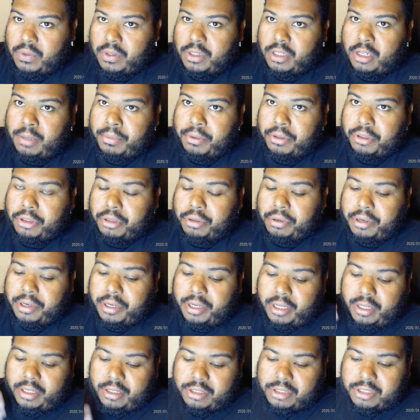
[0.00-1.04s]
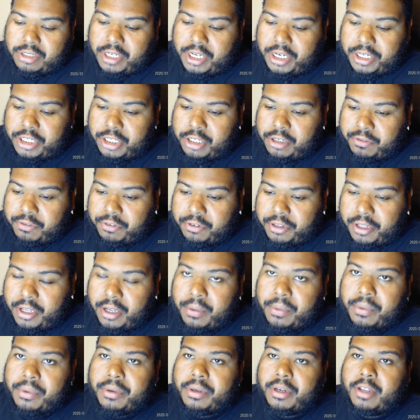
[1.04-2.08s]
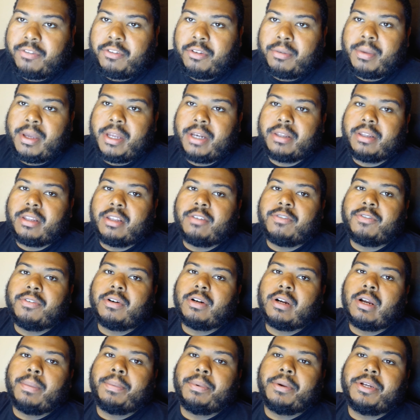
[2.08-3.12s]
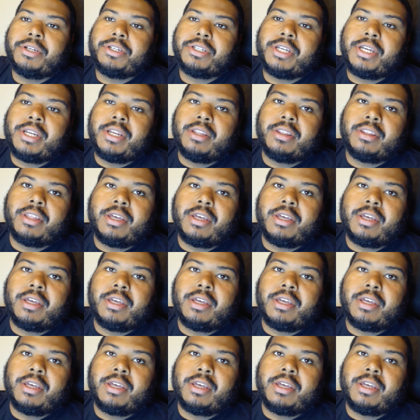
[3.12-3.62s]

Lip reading: number 3. Stay tuned for that one. If you made it this far, I appreciate it.